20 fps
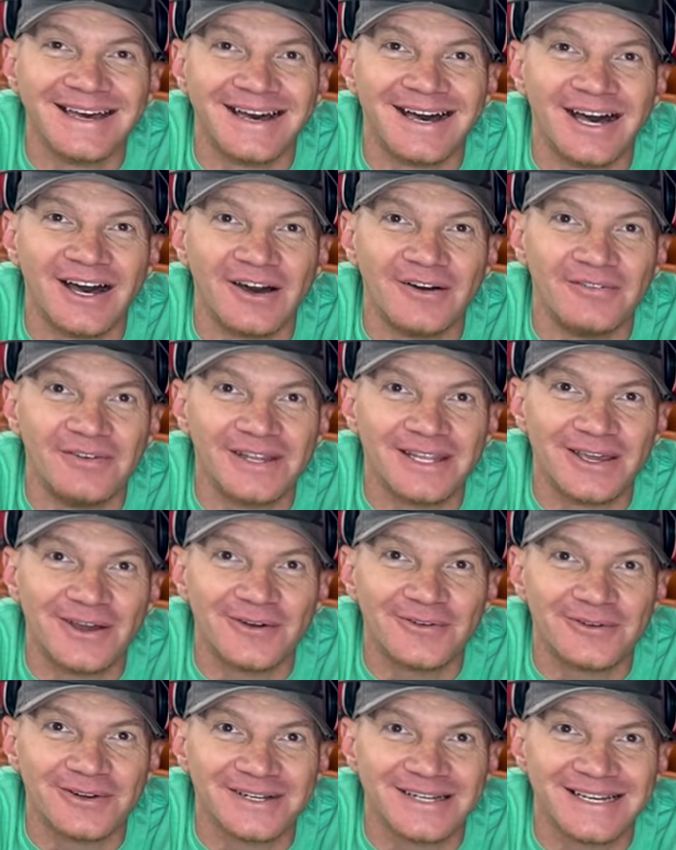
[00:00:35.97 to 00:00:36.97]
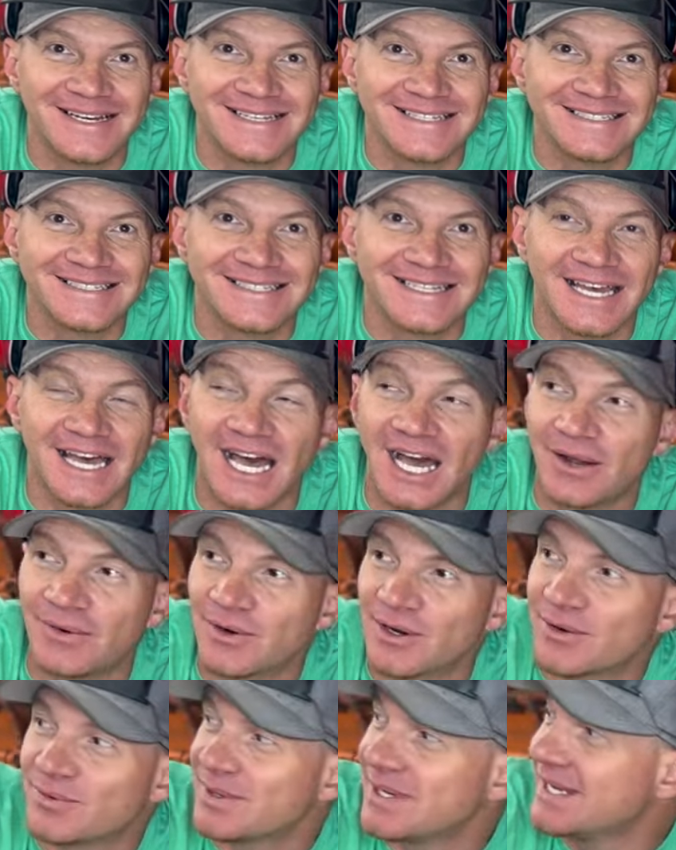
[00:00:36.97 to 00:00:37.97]
uh, video for Gus, uh,
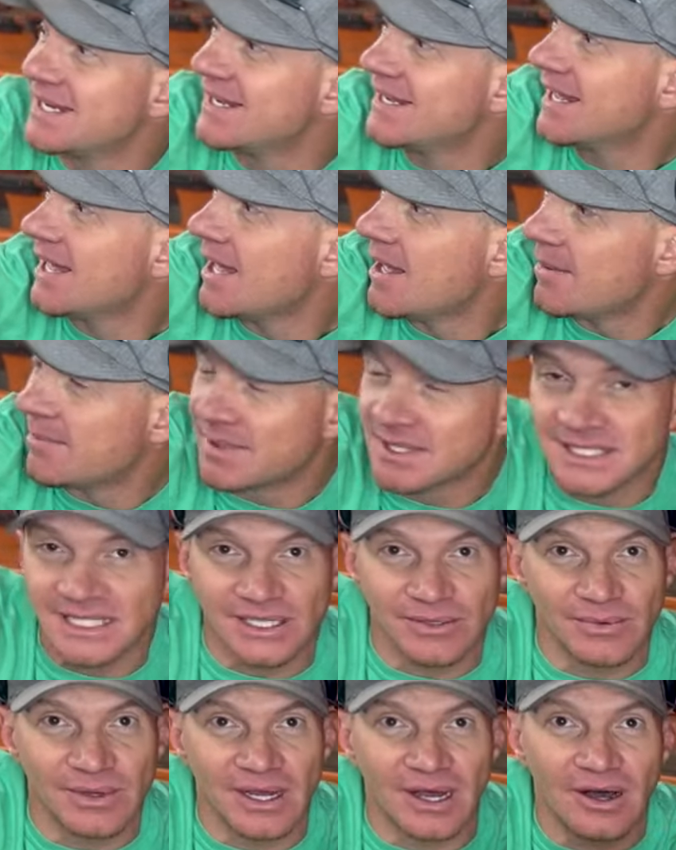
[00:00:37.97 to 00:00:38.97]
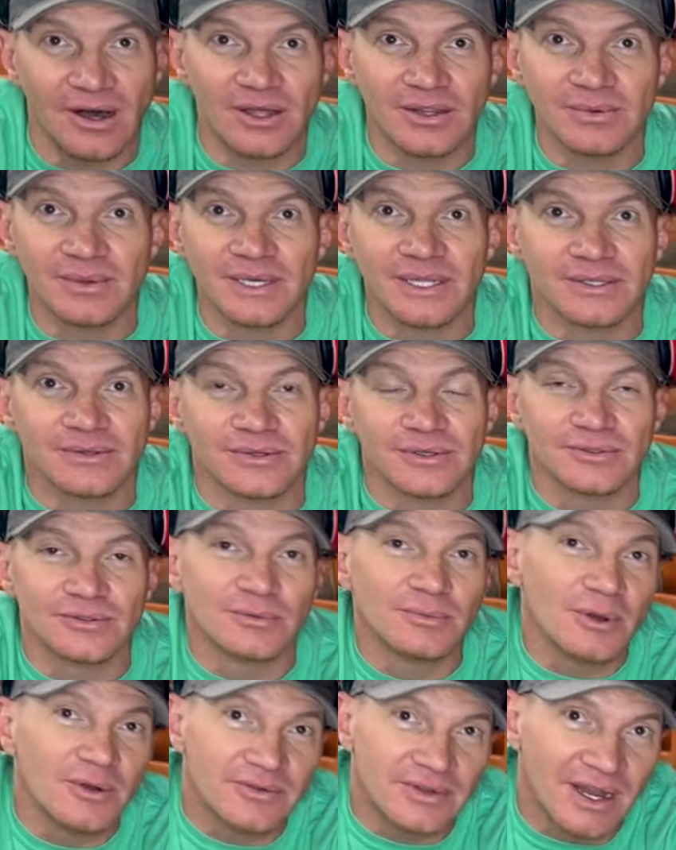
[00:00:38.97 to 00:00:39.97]
where we basically went all the way through,
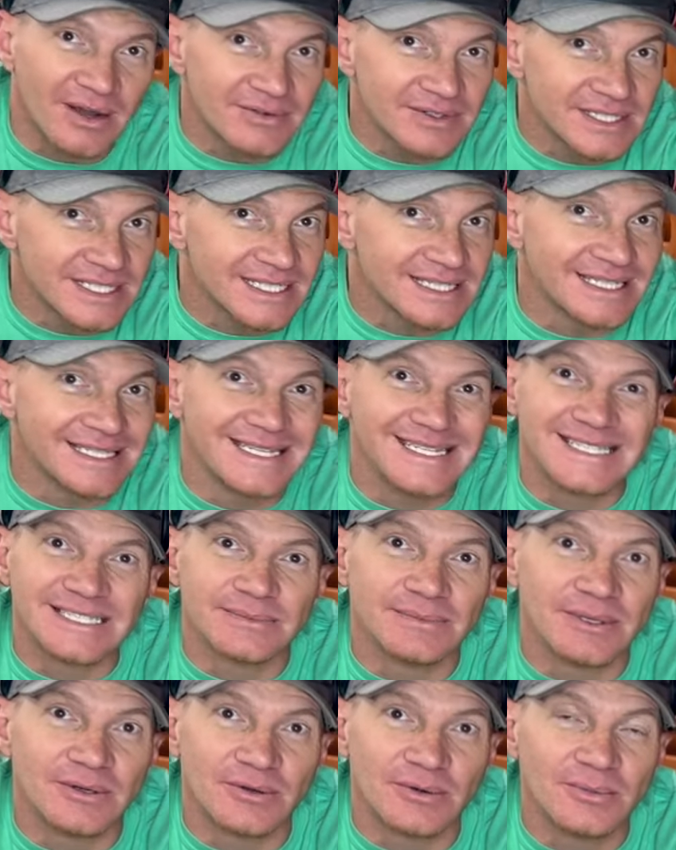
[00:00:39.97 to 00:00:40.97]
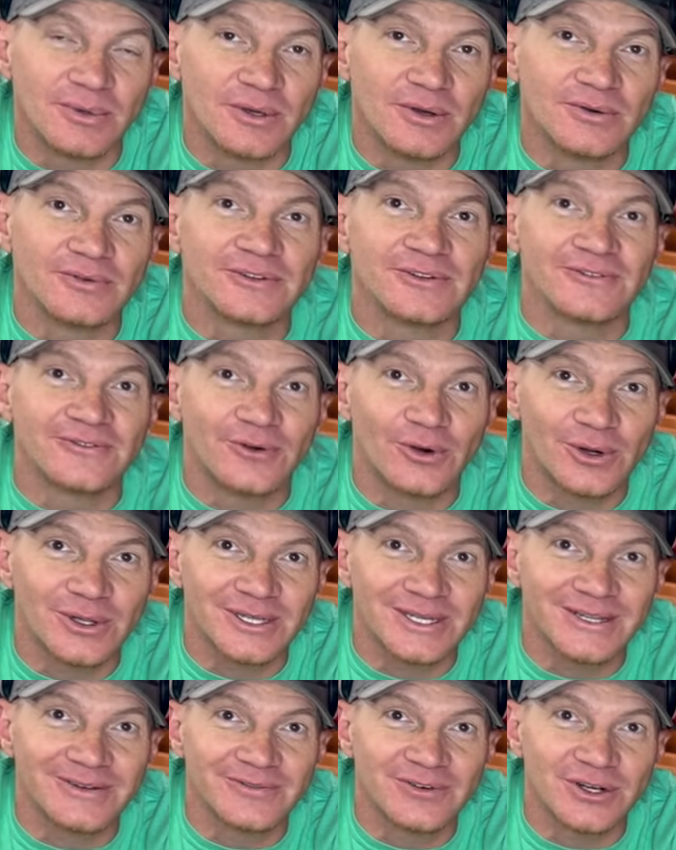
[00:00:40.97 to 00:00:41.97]
removed everything that needs to be removed for
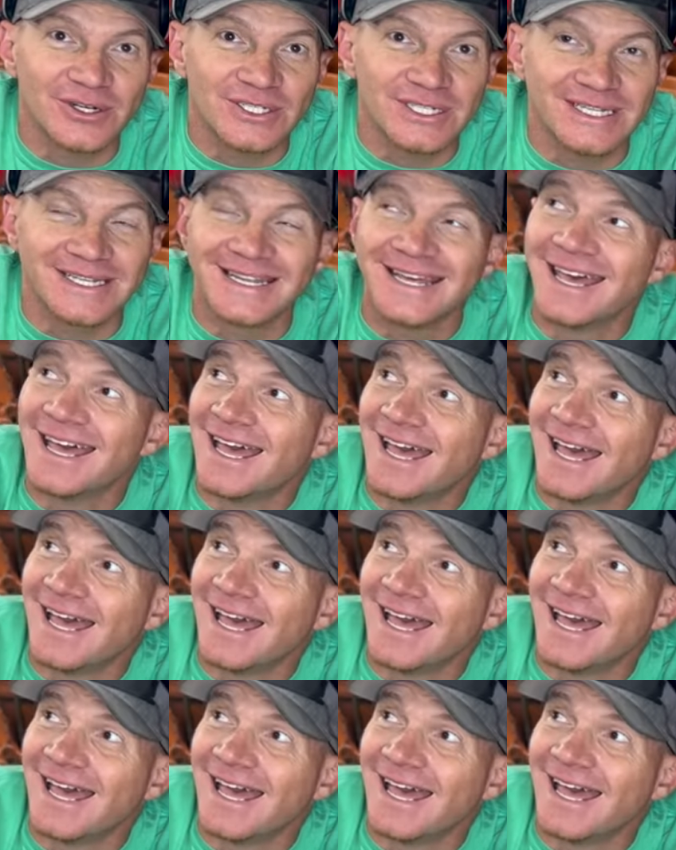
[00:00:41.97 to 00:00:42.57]
the conversion